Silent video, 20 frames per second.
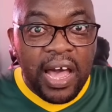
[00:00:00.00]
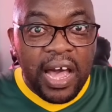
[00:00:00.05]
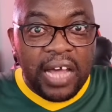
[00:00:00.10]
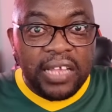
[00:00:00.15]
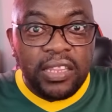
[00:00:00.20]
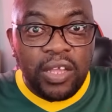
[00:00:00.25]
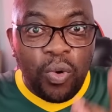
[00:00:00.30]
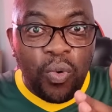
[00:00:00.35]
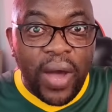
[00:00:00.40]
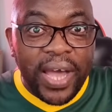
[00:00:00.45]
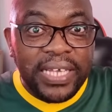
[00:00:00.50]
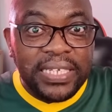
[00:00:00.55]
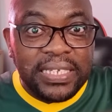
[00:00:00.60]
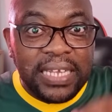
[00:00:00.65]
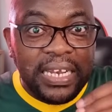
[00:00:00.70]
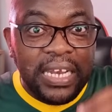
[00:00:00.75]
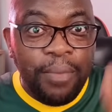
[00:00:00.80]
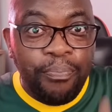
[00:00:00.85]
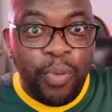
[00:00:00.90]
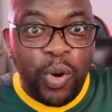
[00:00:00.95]
Otherwise,
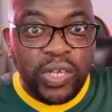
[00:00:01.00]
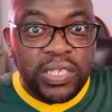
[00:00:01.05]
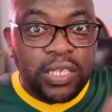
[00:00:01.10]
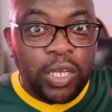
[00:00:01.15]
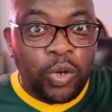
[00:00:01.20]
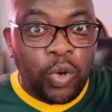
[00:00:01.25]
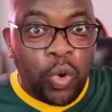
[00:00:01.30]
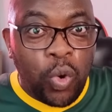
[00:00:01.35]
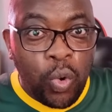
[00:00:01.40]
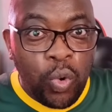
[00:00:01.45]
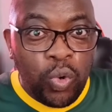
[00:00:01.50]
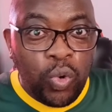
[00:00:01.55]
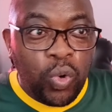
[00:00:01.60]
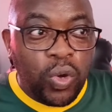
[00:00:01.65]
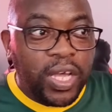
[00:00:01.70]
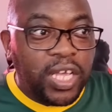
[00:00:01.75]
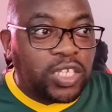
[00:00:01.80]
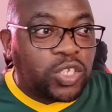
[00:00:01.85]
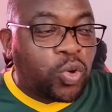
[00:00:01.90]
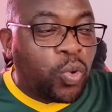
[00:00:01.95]
the Lipo
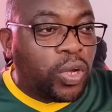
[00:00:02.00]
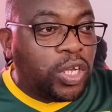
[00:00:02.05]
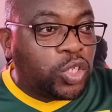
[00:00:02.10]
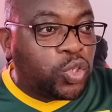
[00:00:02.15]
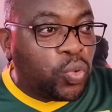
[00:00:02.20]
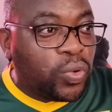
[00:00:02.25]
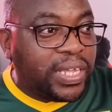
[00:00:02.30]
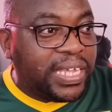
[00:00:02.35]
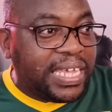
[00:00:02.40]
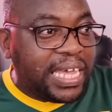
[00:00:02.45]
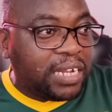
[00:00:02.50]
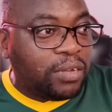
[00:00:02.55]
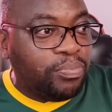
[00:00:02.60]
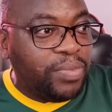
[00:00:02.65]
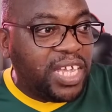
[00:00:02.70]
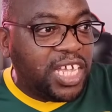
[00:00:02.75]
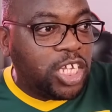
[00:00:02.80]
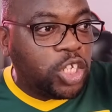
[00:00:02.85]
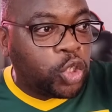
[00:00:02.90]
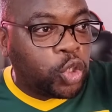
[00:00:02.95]
Isekulu is going to get
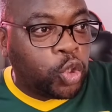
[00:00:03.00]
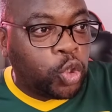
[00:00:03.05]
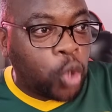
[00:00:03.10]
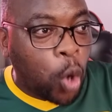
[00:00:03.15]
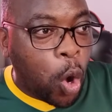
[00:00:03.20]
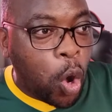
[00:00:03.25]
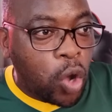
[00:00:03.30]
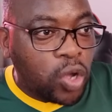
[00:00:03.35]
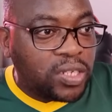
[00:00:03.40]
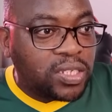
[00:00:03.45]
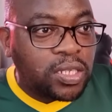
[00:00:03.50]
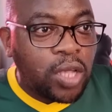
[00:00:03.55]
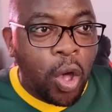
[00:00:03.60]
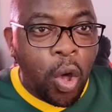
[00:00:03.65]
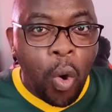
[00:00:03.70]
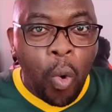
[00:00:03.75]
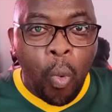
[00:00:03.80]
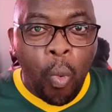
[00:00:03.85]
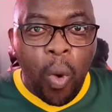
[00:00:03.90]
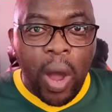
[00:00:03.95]
me his dogs
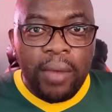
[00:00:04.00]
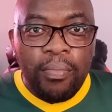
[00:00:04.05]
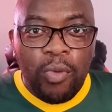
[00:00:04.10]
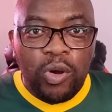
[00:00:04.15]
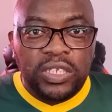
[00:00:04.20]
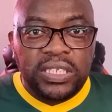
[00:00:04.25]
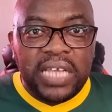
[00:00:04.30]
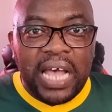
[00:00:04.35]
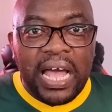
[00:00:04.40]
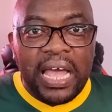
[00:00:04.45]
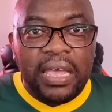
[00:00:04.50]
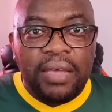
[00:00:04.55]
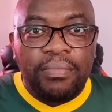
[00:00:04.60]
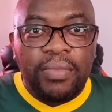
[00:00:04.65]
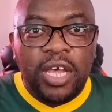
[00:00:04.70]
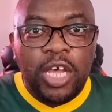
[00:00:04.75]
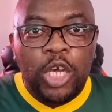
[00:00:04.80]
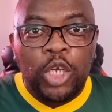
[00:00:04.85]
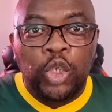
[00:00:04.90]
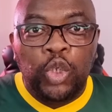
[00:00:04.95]
one more
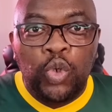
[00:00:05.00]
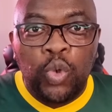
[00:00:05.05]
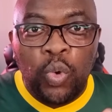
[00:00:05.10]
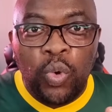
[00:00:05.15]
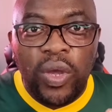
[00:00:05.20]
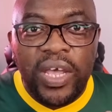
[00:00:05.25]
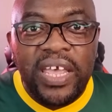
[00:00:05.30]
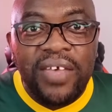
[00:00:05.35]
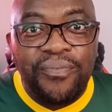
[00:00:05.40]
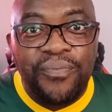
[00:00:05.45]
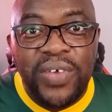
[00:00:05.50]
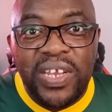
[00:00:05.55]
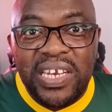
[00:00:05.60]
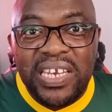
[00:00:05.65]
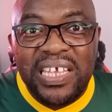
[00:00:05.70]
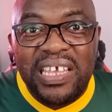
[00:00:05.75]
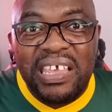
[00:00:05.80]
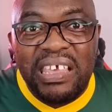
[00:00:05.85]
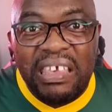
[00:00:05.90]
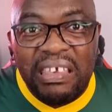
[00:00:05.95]
time to
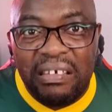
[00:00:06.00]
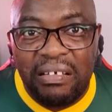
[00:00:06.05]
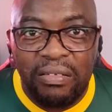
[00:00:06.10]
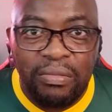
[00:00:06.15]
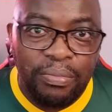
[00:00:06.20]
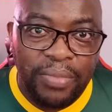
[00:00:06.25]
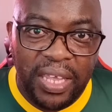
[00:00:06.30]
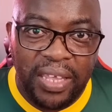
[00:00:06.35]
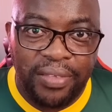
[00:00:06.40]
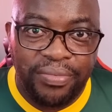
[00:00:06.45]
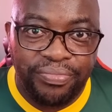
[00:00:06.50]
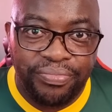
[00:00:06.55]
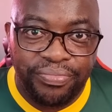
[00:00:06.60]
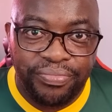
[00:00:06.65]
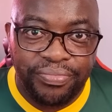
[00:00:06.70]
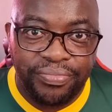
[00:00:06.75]
even kill me.